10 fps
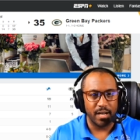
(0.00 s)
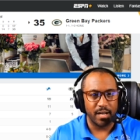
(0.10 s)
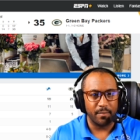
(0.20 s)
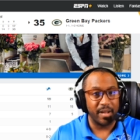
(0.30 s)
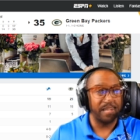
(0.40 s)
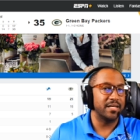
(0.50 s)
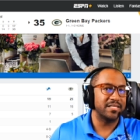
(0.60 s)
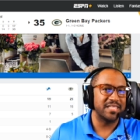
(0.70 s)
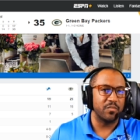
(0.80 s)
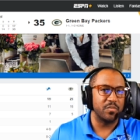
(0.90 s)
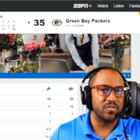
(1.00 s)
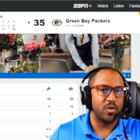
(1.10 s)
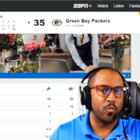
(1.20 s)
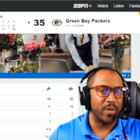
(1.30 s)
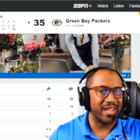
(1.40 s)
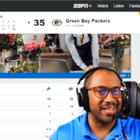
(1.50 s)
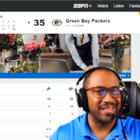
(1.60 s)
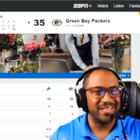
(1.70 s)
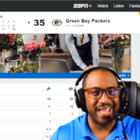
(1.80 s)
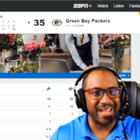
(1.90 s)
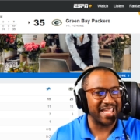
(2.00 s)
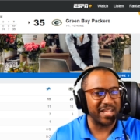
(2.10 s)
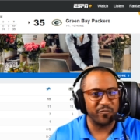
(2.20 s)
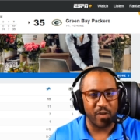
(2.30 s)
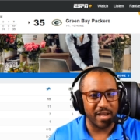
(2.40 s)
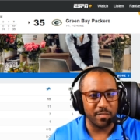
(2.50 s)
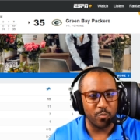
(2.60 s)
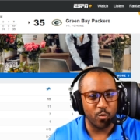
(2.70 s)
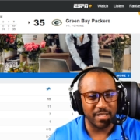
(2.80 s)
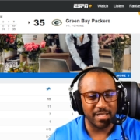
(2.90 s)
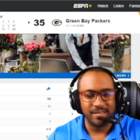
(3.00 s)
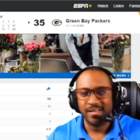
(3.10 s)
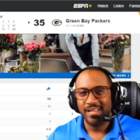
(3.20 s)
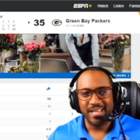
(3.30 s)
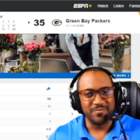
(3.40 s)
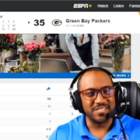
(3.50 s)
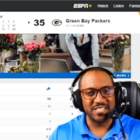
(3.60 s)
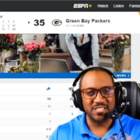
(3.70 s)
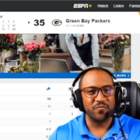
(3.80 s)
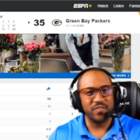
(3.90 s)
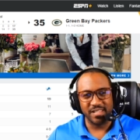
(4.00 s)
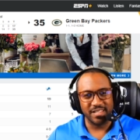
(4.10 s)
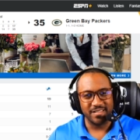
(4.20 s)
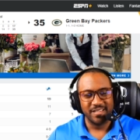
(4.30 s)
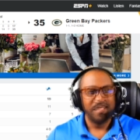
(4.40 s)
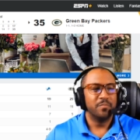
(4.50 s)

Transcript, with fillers: Uh, my gut said we was going to win. That came Friday morning. It was just a feeling.